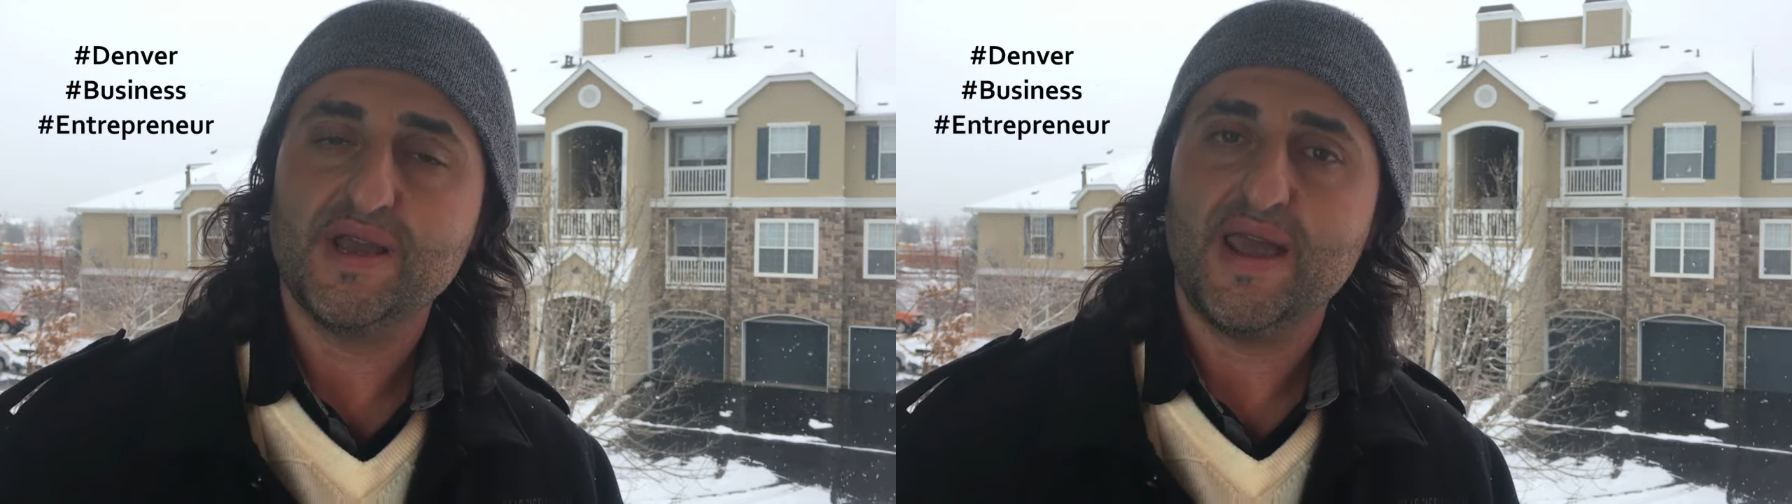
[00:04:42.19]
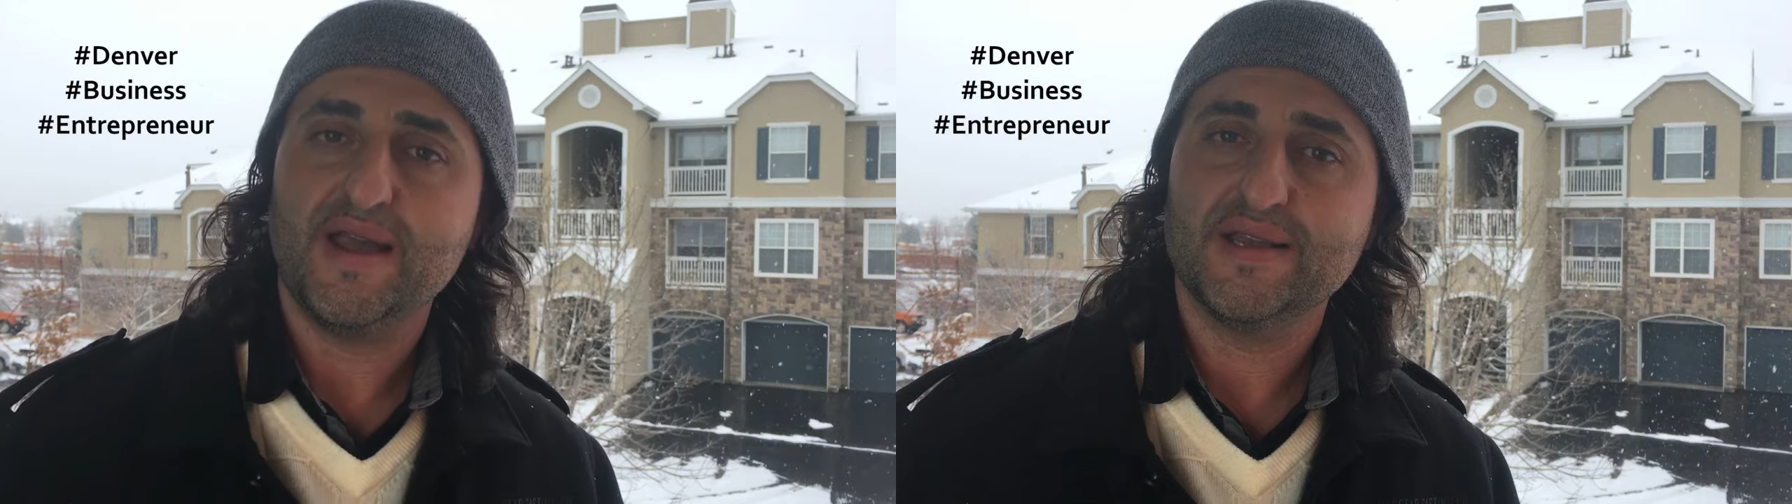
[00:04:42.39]

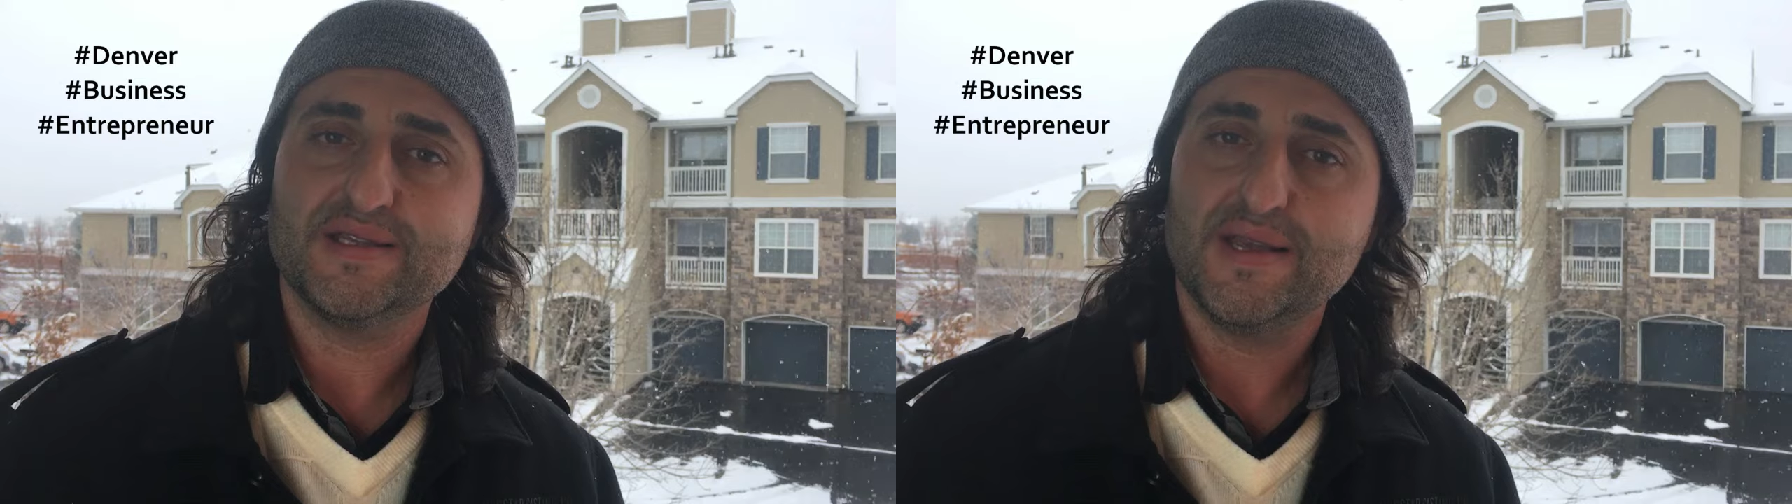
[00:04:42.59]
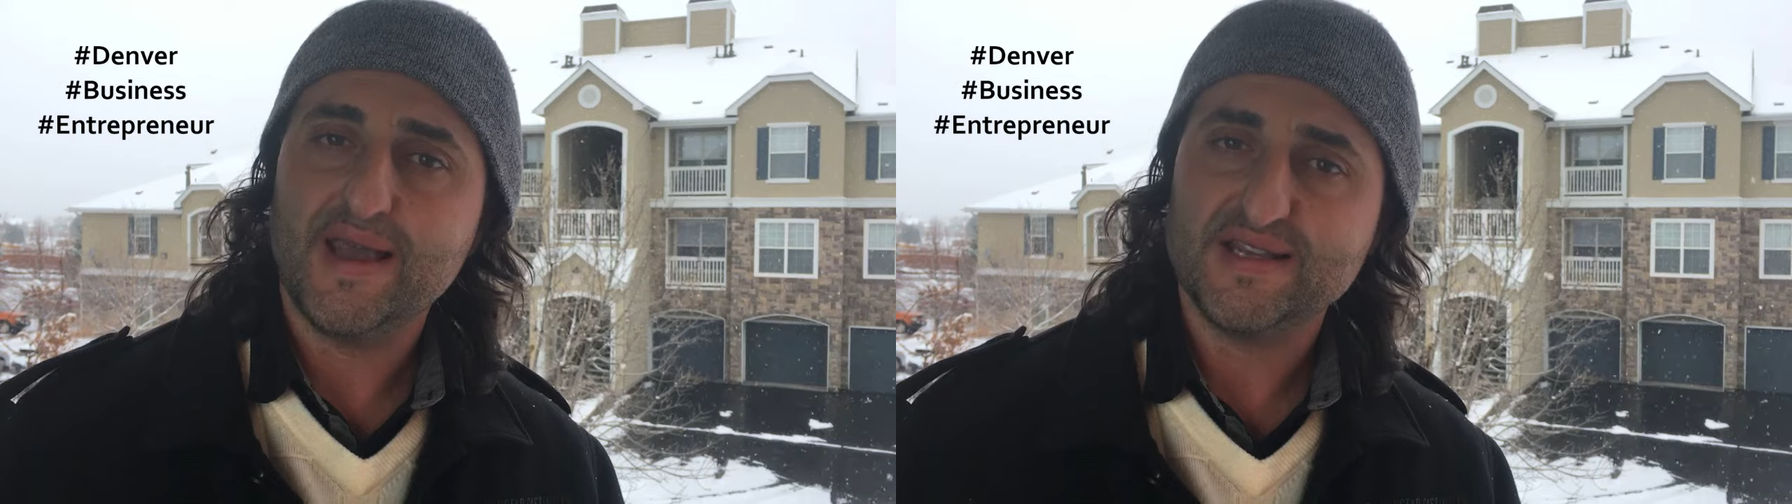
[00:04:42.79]
as
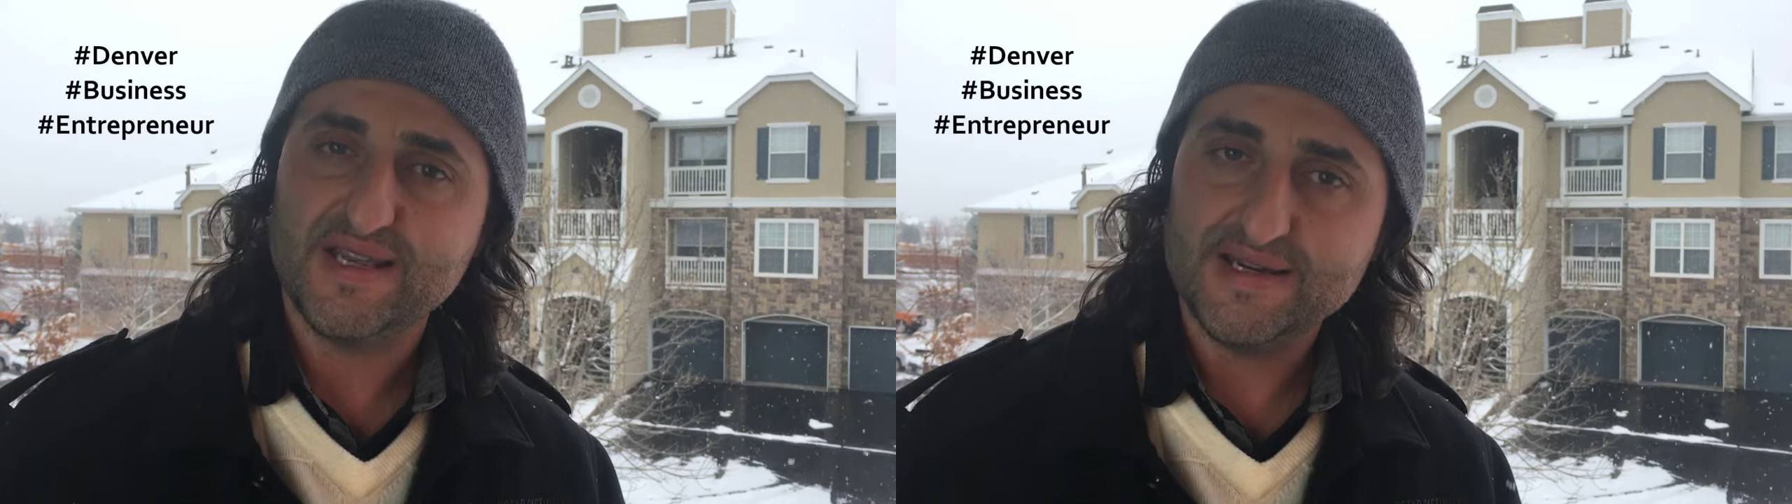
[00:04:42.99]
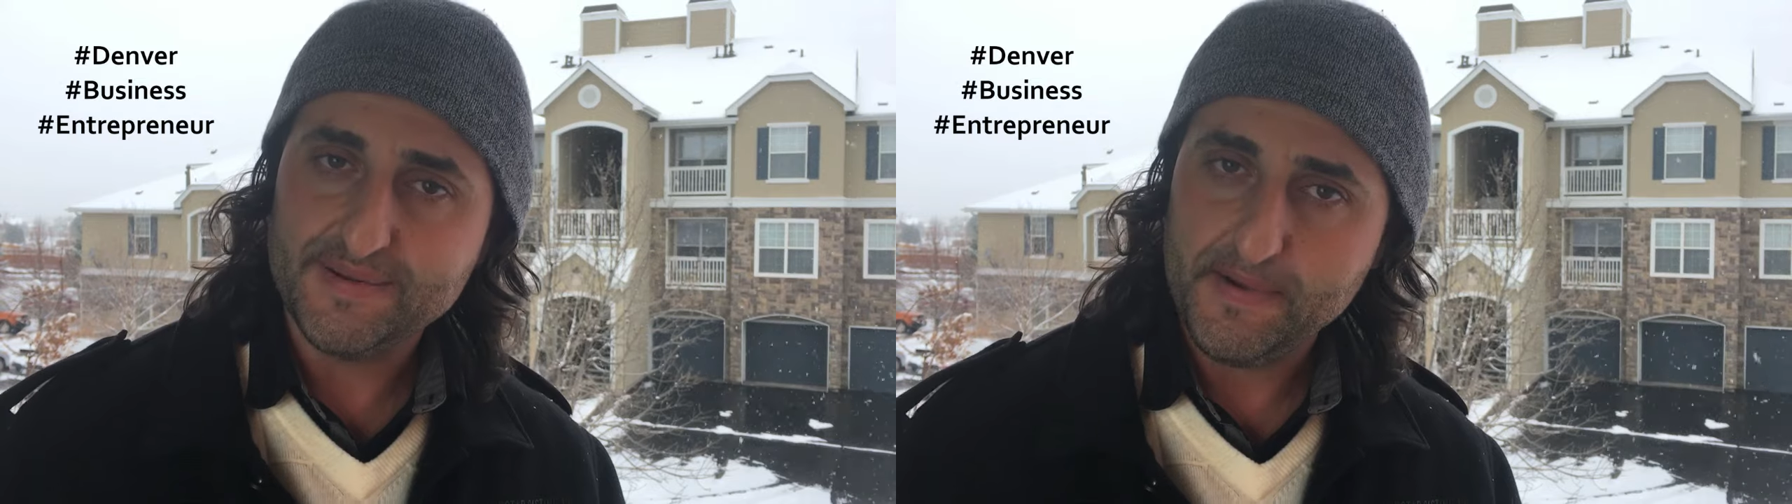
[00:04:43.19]
as
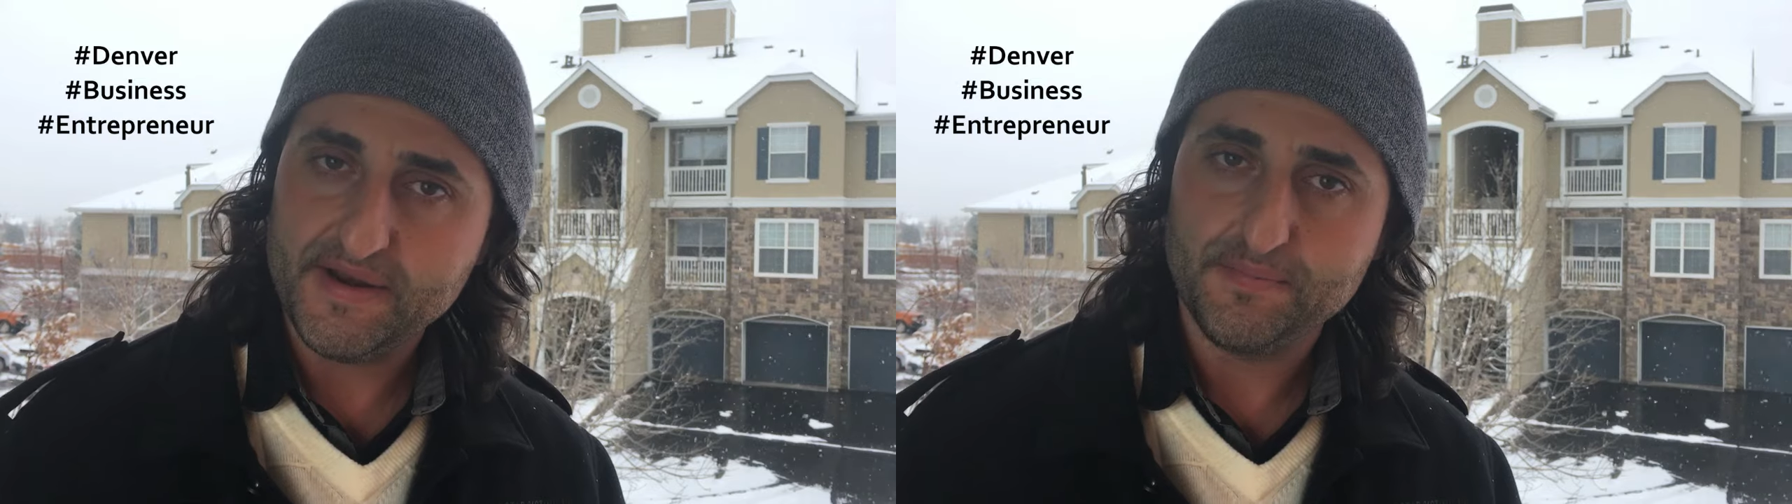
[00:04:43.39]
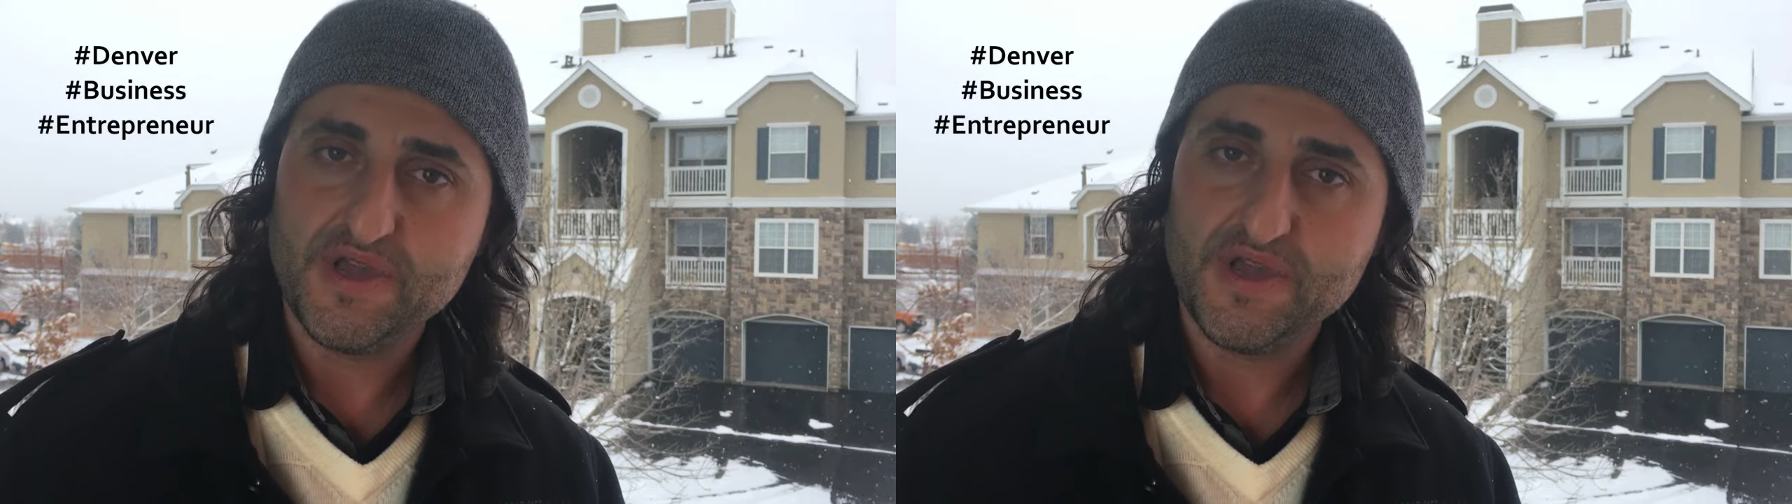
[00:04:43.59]
independent